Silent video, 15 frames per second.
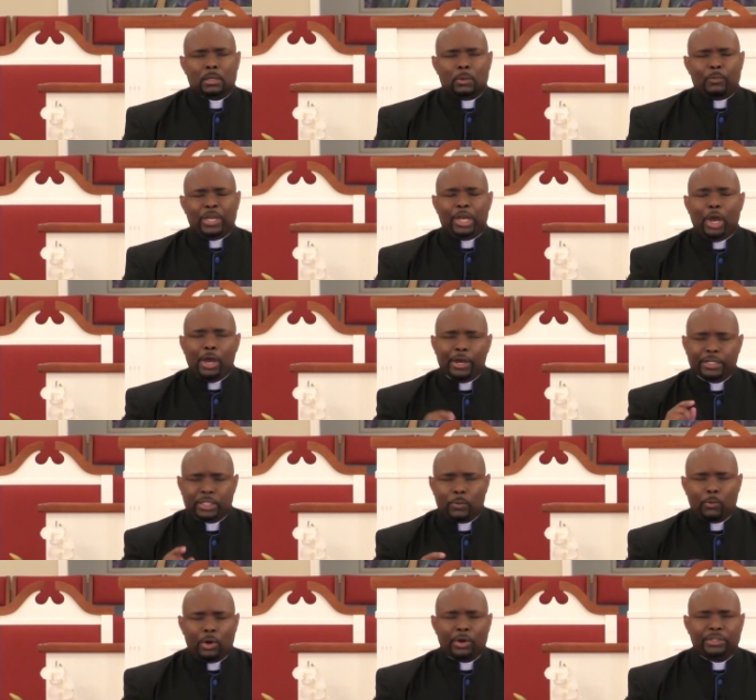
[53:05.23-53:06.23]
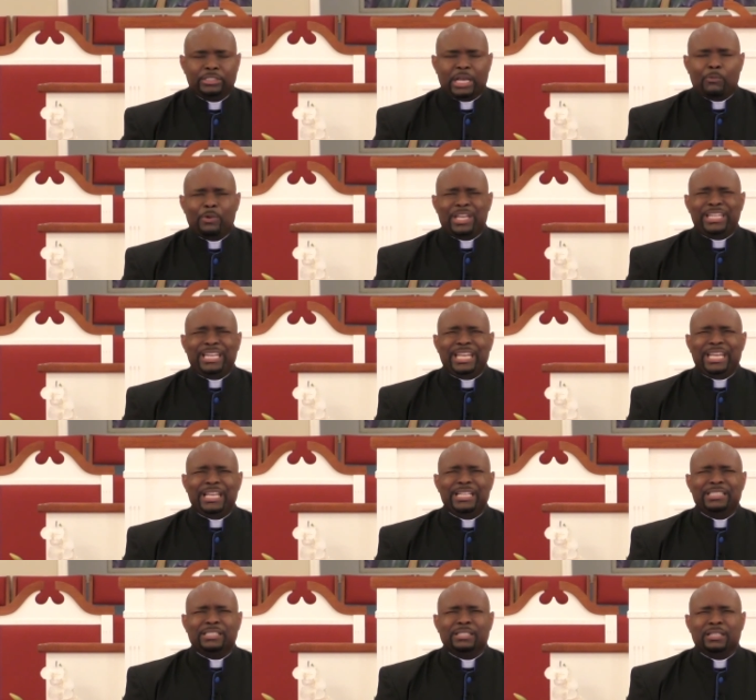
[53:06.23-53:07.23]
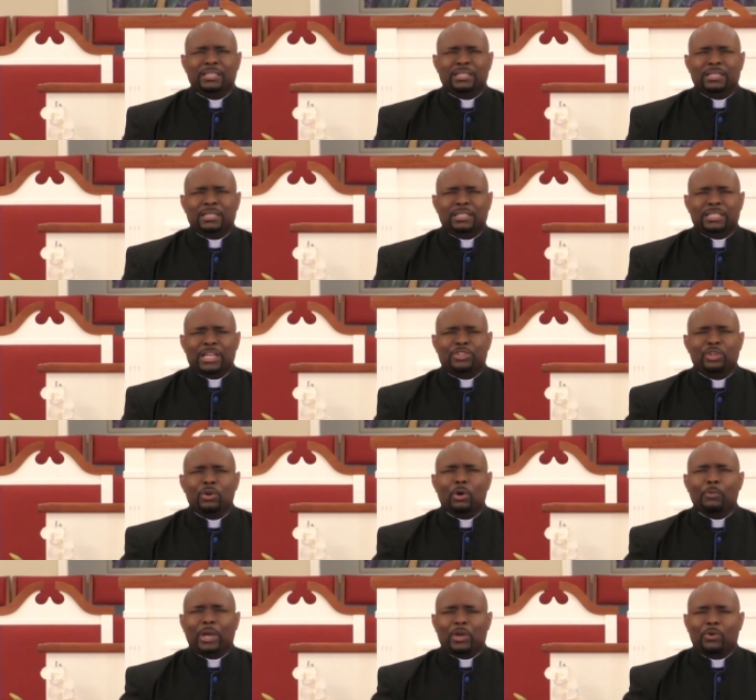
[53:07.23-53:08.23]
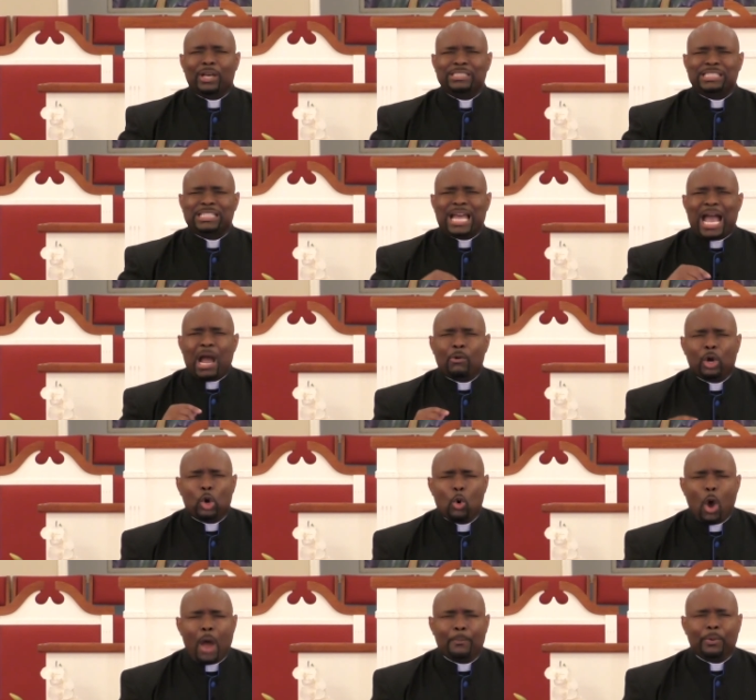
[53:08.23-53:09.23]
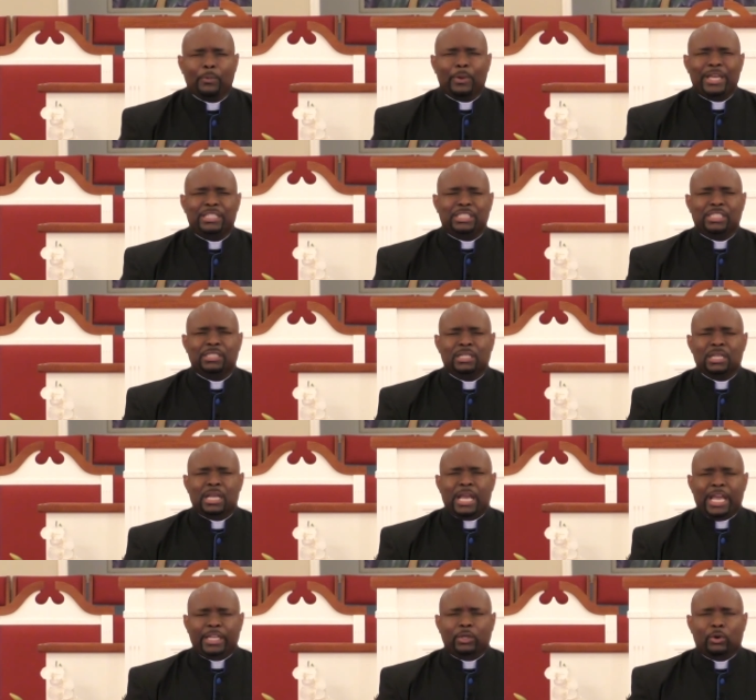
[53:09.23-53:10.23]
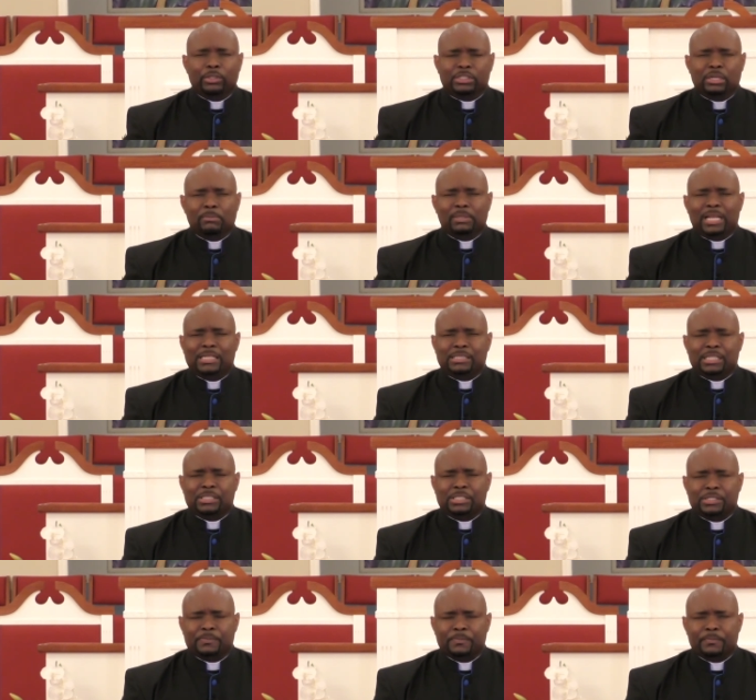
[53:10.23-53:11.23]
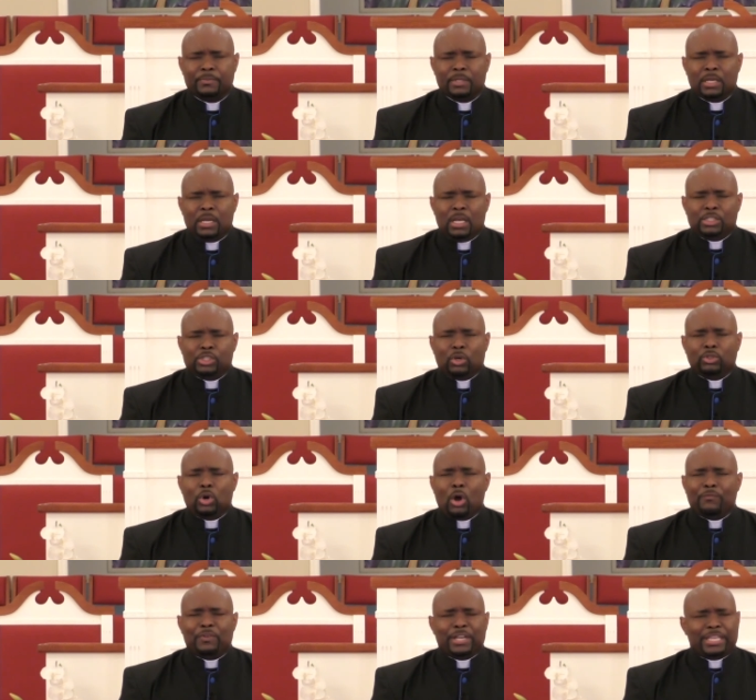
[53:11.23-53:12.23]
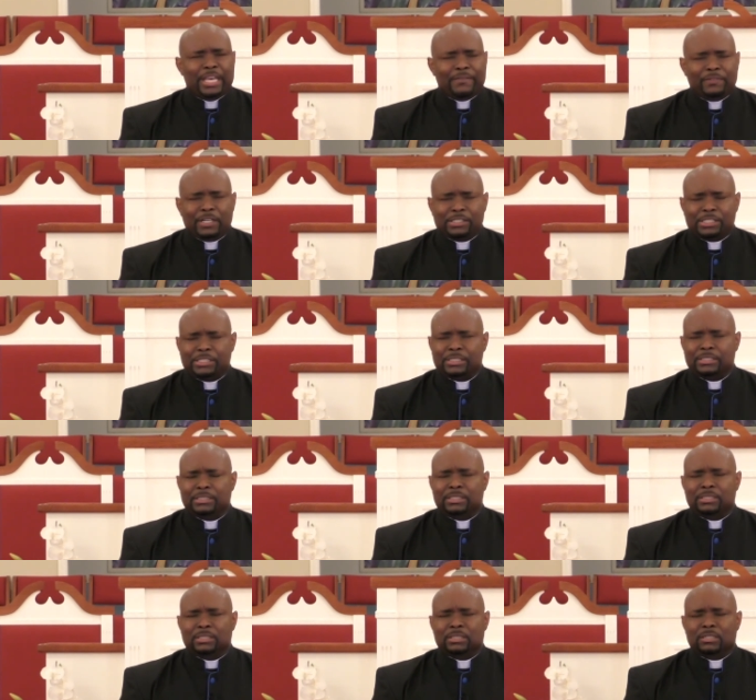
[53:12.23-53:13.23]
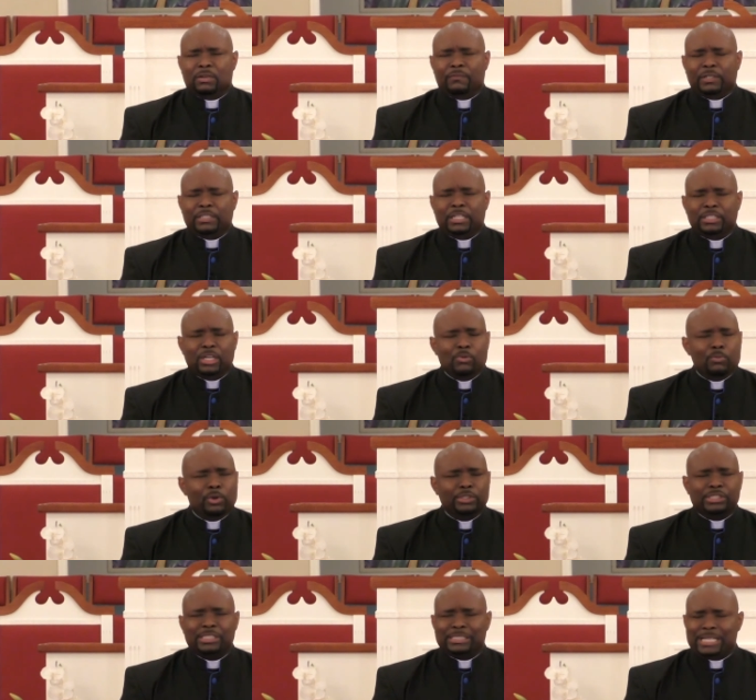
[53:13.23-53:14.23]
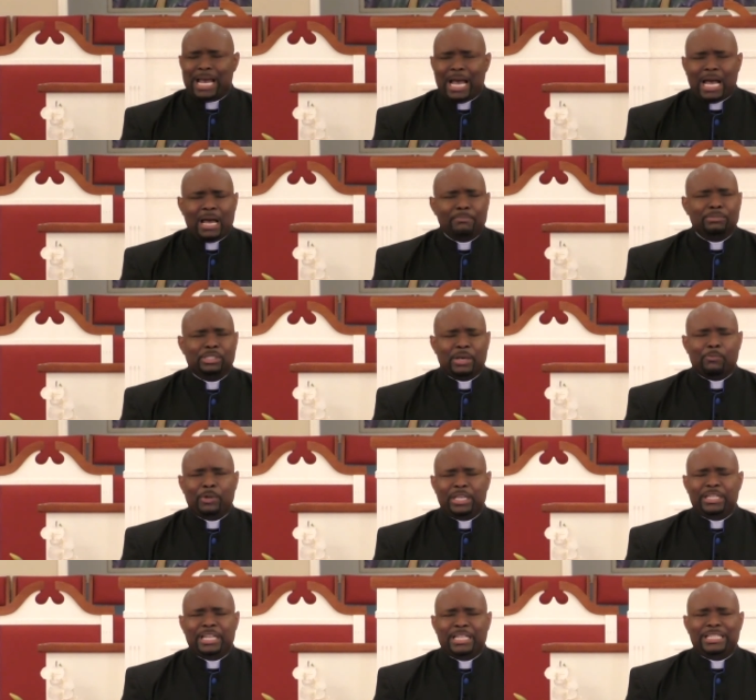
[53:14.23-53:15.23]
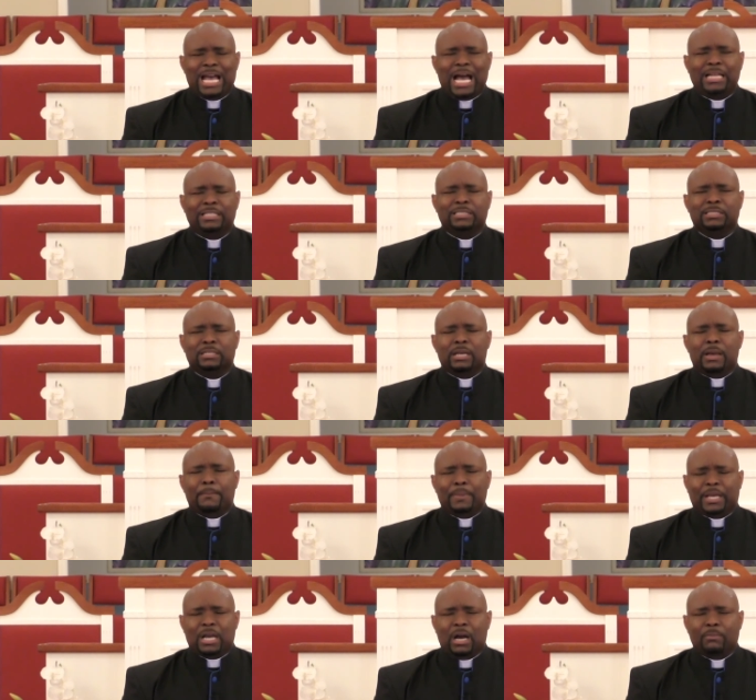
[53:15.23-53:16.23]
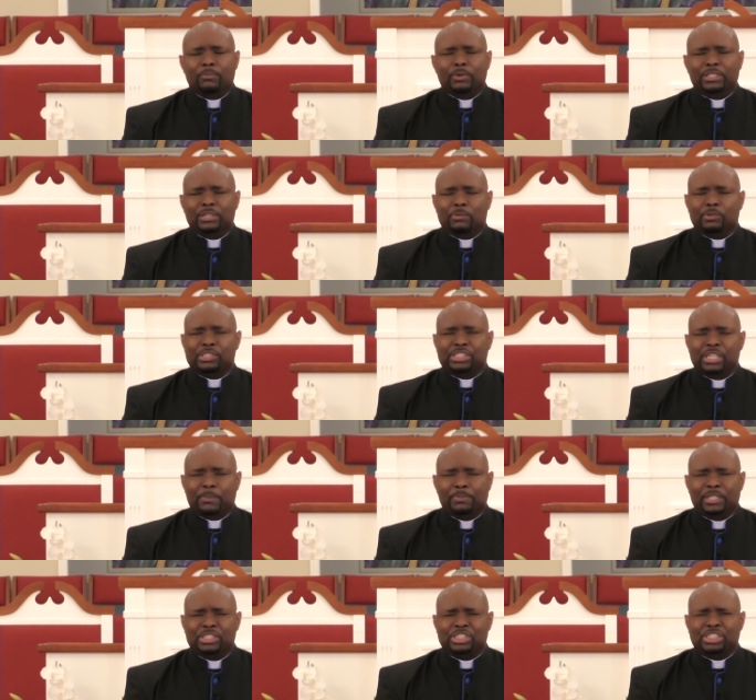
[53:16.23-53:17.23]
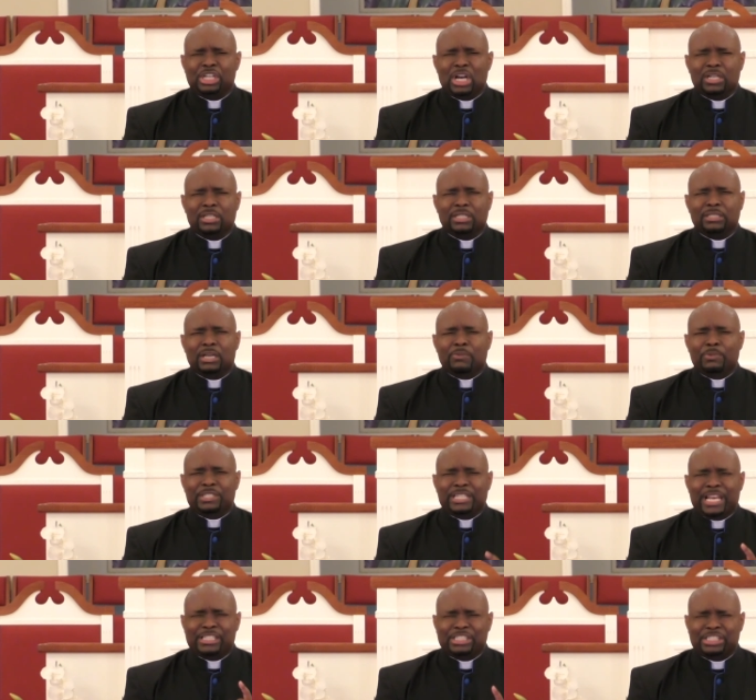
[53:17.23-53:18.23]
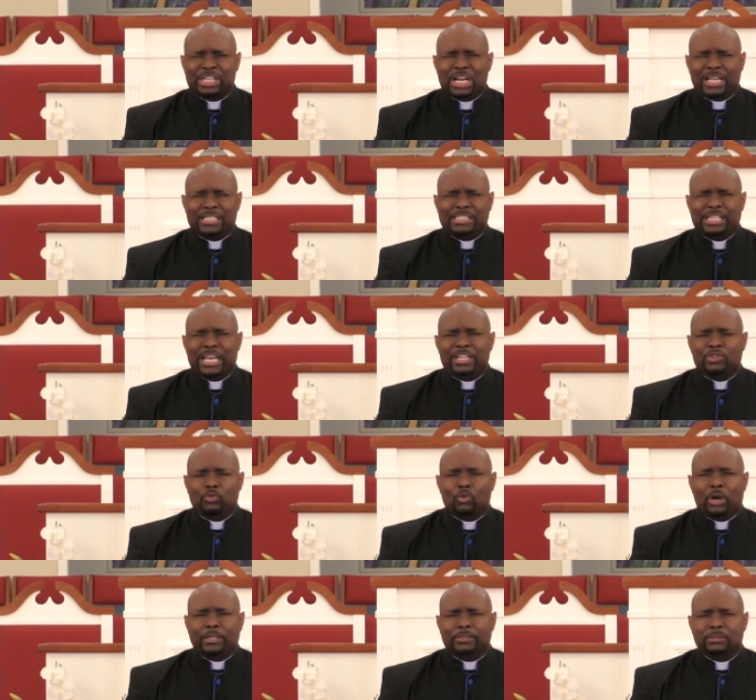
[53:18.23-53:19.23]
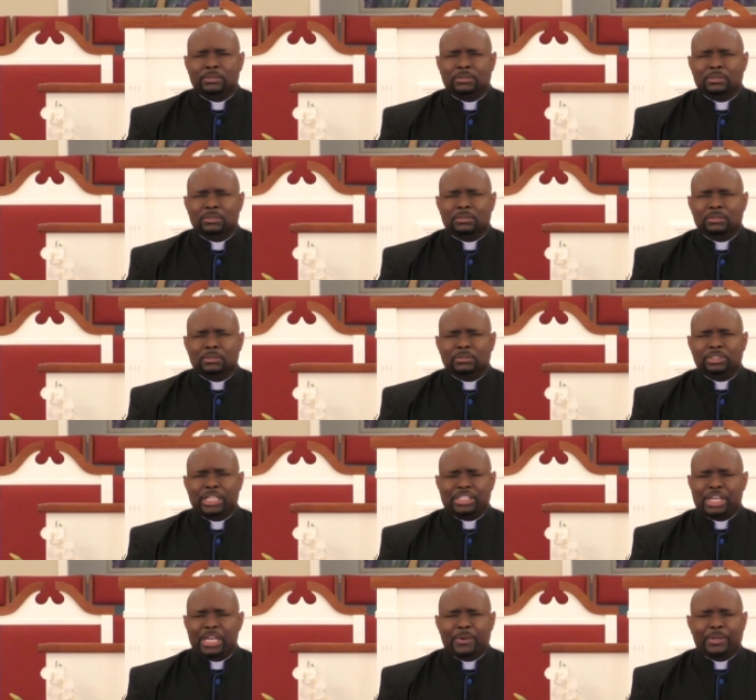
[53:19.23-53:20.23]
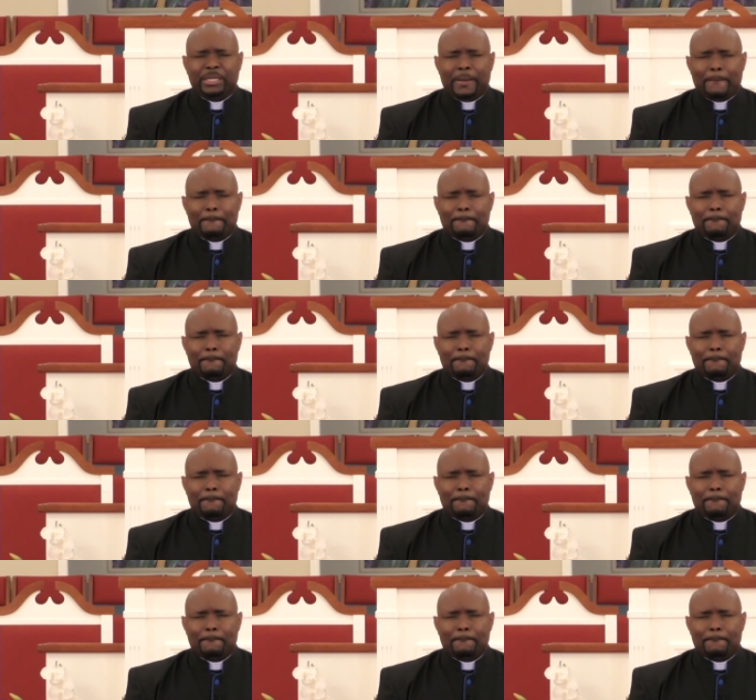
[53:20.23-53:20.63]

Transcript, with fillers: We heard the word that we need, that you are requesting our cooperation in order to bless us. So, Lord, forgive us for the numerous of times that we did not become, we just were simply stuck, we stayed stuck at stage one, just hearing it.